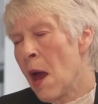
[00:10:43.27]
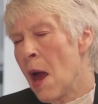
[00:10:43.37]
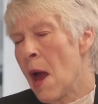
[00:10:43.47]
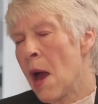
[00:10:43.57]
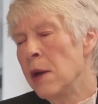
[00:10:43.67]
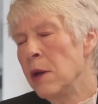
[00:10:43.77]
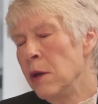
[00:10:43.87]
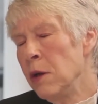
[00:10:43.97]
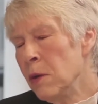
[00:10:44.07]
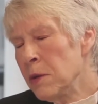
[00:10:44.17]
And
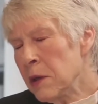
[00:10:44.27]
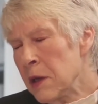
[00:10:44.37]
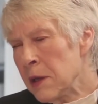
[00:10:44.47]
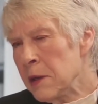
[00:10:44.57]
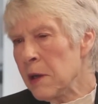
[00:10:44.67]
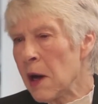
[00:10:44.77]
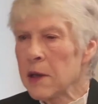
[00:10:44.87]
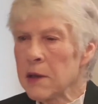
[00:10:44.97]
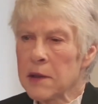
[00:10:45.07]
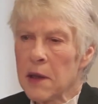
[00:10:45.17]
you suggest the
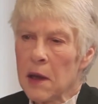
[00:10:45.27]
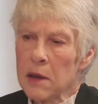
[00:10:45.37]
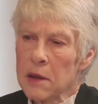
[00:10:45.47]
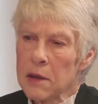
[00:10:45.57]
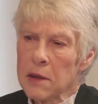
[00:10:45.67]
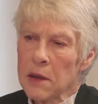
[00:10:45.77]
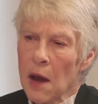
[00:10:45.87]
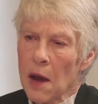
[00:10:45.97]
United States,